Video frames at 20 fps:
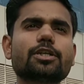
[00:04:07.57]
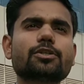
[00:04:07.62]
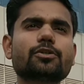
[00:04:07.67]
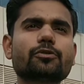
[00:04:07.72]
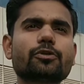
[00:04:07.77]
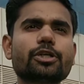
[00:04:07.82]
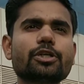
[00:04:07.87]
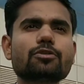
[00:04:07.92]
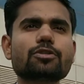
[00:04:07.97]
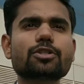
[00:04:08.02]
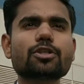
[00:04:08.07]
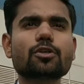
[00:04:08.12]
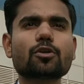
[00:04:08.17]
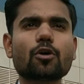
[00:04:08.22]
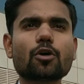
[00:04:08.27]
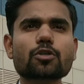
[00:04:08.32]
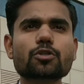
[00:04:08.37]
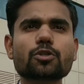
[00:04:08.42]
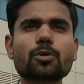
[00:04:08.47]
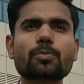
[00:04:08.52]
reduce the
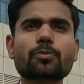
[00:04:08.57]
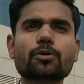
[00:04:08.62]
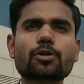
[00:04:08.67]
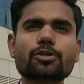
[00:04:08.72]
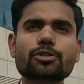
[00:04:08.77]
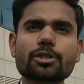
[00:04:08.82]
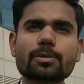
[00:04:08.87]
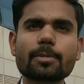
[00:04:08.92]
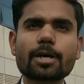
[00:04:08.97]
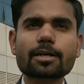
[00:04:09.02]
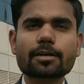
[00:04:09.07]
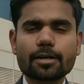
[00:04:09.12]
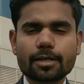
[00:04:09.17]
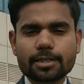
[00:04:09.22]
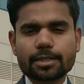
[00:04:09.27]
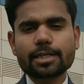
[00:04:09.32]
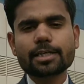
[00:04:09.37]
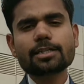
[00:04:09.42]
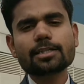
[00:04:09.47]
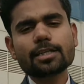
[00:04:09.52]
cost of production by
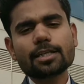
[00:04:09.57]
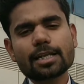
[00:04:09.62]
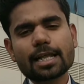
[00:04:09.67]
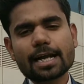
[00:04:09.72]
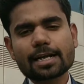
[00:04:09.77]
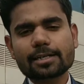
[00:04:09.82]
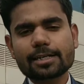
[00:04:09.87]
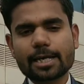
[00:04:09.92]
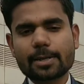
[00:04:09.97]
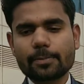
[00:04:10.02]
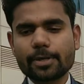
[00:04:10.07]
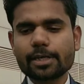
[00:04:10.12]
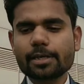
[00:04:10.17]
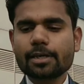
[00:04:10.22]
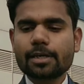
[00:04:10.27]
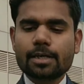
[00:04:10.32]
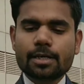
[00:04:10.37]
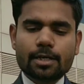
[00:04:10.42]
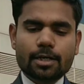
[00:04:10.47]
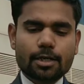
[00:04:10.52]
curtaining the lag timing,
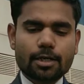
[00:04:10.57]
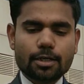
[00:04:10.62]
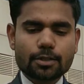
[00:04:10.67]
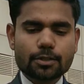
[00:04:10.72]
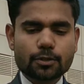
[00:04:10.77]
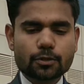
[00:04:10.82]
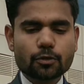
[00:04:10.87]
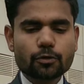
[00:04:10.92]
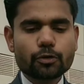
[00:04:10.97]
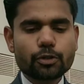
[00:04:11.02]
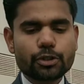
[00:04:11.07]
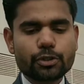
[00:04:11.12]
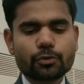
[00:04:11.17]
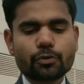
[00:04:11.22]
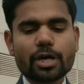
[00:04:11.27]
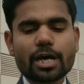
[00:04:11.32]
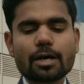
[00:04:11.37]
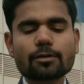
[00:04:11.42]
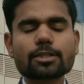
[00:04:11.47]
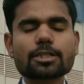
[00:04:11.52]
so you
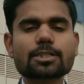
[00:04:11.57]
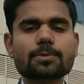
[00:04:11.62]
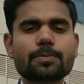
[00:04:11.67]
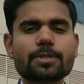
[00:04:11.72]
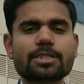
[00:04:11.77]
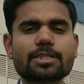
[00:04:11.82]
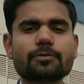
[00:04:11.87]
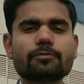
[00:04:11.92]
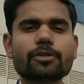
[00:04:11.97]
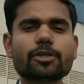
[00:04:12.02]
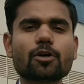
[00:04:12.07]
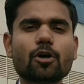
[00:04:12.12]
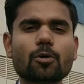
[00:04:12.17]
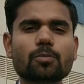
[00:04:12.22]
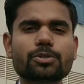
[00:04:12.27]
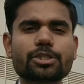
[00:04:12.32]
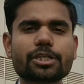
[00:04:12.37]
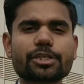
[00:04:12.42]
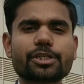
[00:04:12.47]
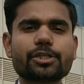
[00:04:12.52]
have the specific
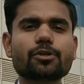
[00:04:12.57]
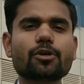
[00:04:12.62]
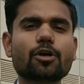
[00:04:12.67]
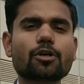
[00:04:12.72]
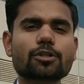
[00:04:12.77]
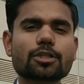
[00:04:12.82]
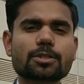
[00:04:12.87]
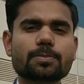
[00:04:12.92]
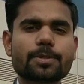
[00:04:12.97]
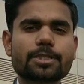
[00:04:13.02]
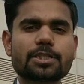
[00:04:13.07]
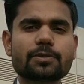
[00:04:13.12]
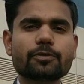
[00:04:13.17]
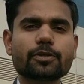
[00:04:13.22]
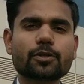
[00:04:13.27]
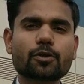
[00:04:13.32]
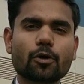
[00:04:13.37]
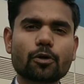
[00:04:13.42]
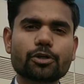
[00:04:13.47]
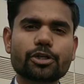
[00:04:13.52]
objective or the specific
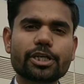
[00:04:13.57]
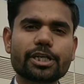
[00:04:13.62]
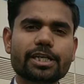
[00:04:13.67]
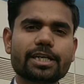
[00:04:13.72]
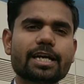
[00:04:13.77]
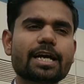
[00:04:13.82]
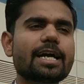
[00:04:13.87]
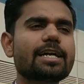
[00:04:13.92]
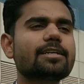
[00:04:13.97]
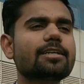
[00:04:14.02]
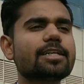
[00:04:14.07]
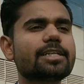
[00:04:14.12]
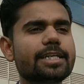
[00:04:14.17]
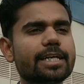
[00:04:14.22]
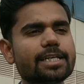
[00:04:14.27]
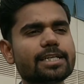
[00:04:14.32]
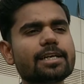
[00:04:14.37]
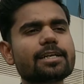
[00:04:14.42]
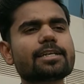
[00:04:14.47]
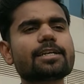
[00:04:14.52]
quantity and the
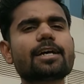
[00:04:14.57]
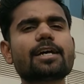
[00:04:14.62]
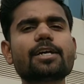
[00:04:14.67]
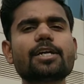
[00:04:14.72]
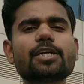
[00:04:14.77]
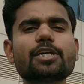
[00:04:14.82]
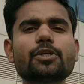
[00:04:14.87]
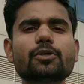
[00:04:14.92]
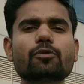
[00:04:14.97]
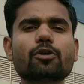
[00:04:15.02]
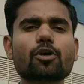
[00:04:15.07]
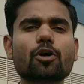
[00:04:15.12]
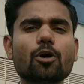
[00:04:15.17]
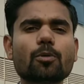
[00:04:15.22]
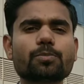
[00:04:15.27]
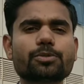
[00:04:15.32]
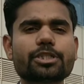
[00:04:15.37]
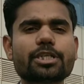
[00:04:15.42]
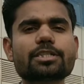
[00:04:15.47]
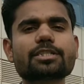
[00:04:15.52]
data regarding your
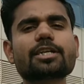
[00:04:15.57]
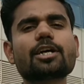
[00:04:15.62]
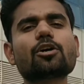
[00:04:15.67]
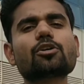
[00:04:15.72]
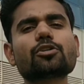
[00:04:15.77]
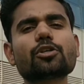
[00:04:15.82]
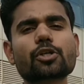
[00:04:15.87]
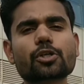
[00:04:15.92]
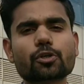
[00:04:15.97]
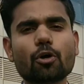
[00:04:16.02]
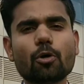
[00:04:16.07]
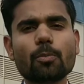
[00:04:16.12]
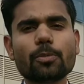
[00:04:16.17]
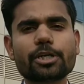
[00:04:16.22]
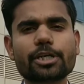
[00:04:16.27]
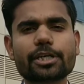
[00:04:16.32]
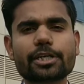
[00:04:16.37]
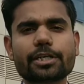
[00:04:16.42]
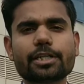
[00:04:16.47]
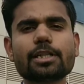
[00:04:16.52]
objects or the raw
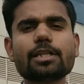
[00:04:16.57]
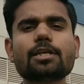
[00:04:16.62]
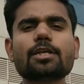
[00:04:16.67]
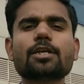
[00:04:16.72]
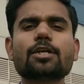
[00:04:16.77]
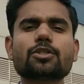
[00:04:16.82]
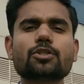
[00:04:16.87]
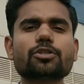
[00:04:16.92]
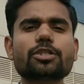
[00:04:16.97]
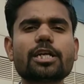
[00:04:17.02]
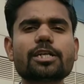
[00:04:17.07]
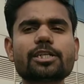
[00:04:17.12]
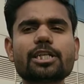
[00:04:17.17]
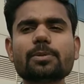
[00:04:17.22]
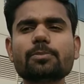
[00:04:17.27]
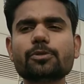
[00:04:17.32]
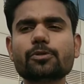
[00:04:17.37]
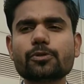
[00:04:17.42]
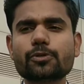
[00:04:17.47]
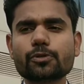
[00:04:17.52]
material. So that
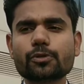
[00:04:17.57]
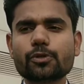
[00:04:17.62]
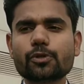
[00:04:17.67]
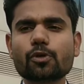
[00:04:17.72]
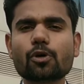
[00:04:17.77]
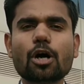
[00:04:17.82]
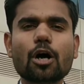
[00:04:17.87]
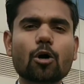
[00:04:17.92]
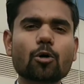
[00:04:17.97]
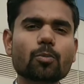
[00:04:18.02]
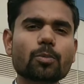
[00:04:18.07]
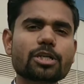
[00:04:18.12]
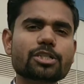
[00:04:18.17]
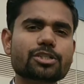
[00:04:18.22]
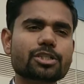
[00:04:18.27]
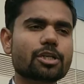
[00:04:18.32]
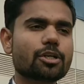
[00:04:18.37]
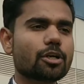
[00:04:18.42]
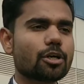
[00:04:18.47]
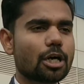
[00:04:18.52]
time you should know how much
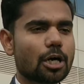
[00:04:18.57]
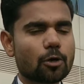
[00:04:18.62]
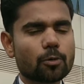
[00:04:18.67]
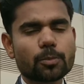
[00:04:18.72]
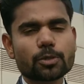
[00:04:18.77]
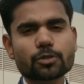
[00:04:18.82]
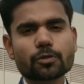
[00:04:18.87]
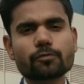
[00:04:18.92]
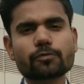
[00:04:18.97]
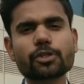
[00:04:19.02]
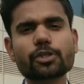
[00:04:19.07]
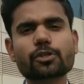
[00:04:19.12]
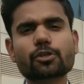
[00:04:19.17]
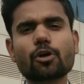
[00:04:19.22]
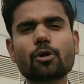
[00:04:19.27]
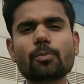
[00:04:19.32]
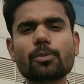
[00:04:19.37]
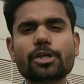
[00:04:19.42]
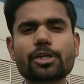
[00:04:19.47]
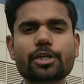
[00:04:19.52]
of the
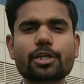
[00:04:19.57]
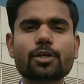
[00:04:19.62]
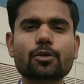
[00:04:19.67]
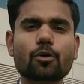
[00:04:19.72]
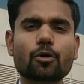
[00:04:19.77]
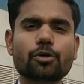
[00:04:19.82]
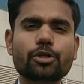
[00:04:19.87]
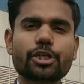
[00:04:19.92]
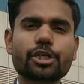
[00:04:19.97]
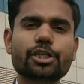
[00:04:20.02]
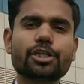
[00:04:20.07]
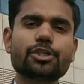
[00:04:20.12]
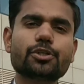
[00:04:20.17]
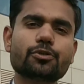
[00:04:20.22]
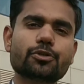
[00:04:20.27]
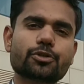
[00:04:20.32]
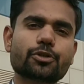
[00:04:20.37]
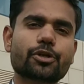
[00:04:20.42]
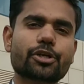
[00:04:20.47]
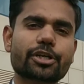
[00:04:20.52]
raw material quantity you
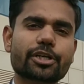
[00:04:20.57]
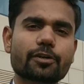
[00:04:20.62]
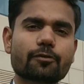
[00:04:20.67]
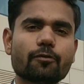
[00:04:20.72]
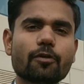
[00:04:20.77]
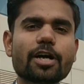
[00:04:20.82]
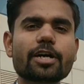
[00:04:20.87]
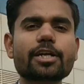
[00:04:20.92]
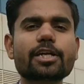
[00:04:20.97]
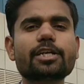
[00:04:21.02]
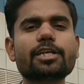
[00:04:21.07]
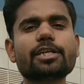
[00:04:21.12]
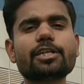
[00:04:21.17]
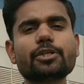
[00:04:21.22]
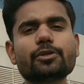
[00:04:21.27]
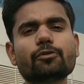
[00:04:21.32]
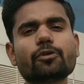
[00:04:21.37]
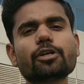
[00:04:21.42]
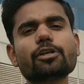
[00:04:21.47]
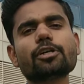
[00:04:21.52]
should require in
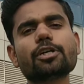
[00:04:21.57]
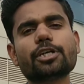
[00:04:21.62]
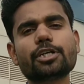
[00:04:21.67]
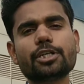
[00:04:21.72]
your